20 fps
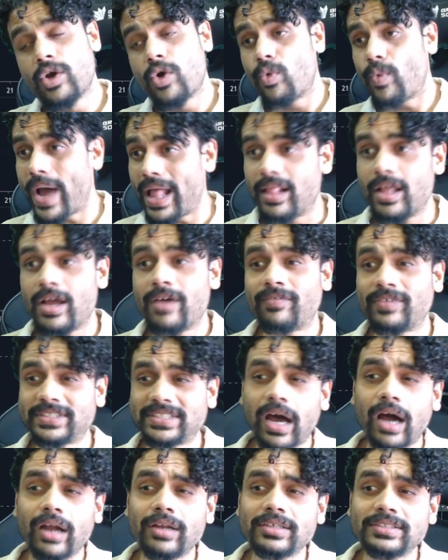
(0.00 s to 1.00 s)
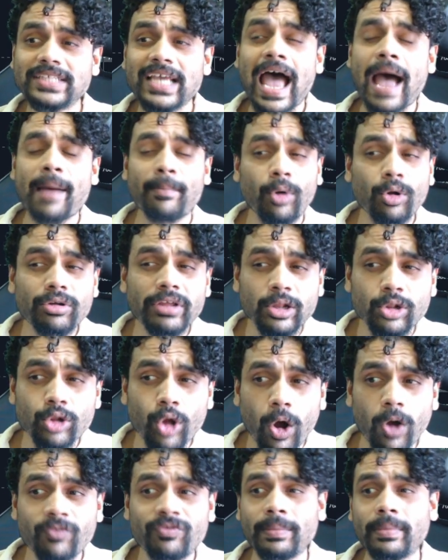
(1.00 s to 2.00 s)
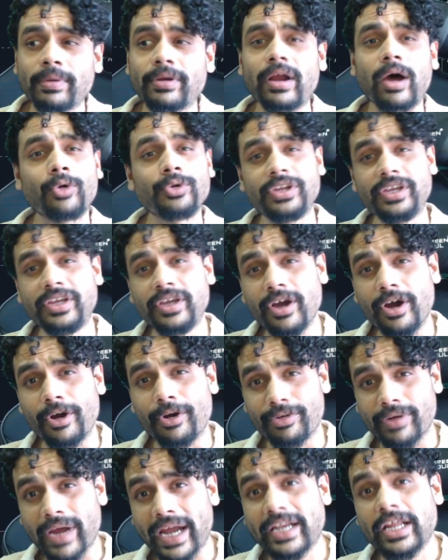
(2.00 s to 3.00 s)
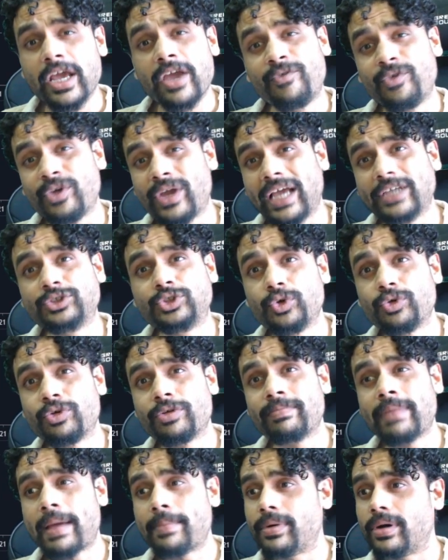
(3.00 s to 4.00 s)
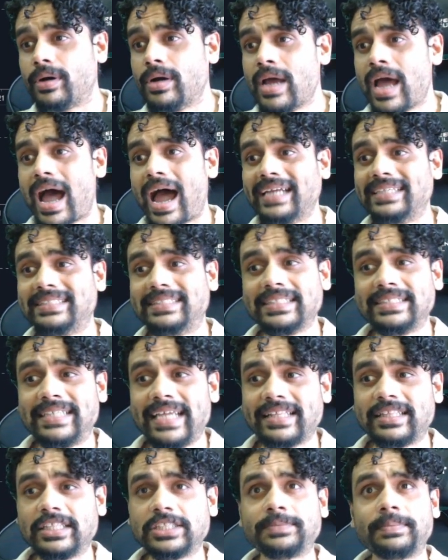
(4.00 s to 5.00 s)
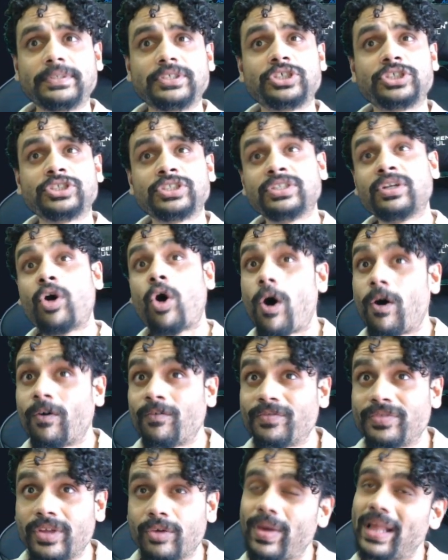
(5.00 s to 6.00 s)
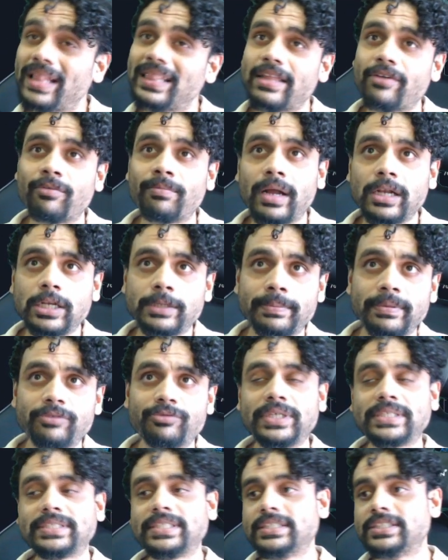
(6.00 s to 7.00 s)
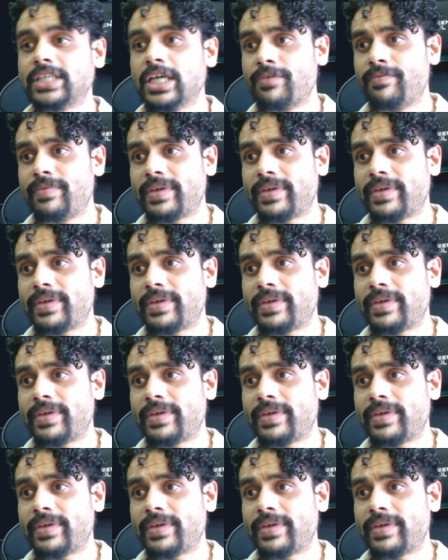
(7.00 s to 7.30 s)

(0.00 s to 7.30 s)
Well, for starters, I'm already long from around here, right? If you guys do remember, I did take this position off the, well, there were multiple reasons.